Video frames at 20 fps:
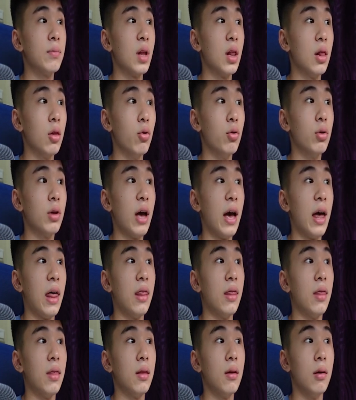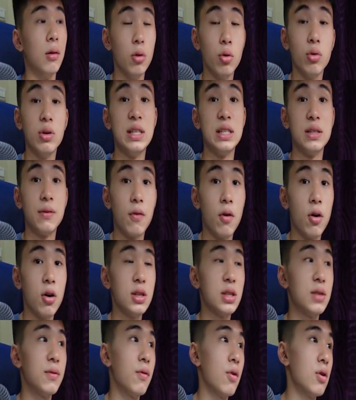load is
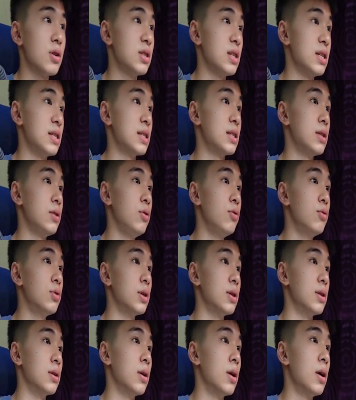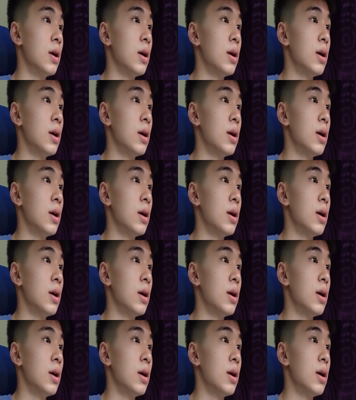force is Newton,